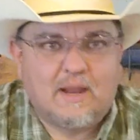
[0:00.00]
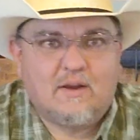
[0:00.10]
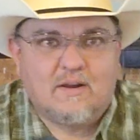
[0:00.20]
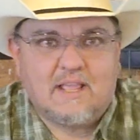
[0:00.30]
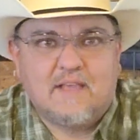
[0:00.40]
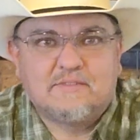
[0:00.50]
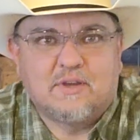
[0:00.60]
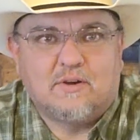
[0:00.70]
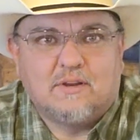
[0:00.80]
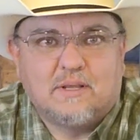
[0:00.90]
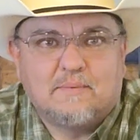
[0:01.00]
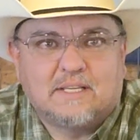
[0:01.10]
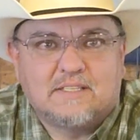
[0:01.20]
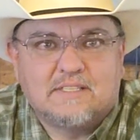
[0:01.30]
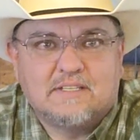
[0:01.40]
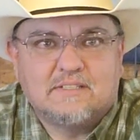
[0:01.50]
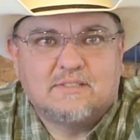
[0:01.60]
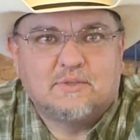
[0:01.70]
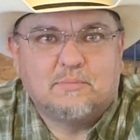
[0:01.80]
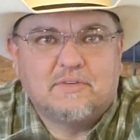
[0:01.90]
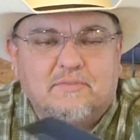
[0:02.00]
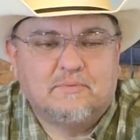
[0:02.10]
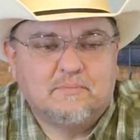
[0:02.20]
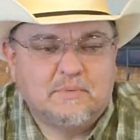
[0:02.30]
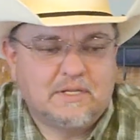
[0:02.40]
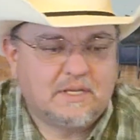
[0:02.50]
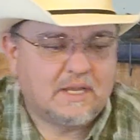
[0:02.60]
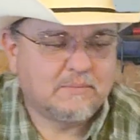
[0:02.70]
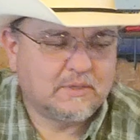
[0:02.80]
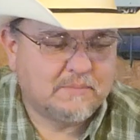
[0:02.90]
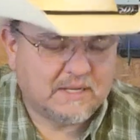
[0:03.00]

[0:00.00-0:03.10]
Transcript: I already have scarred it up, like I said, just a little bit. But I'm gonna